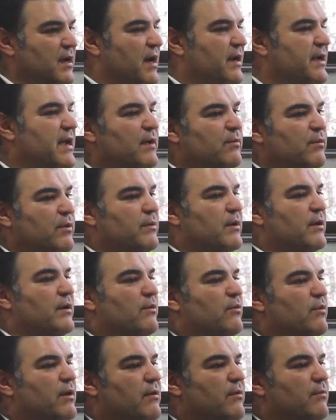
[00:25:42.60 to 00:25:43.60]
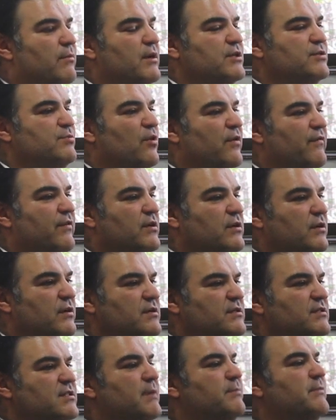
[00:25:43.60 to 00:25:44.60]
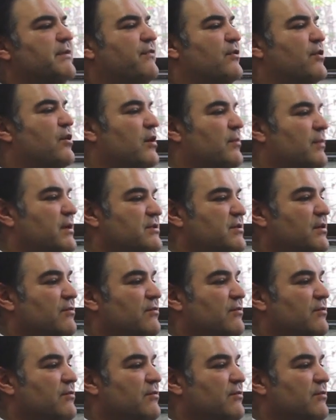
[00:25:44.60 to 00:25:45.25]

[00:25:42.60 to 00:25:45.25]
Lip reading: we're much more of a consumptive economy,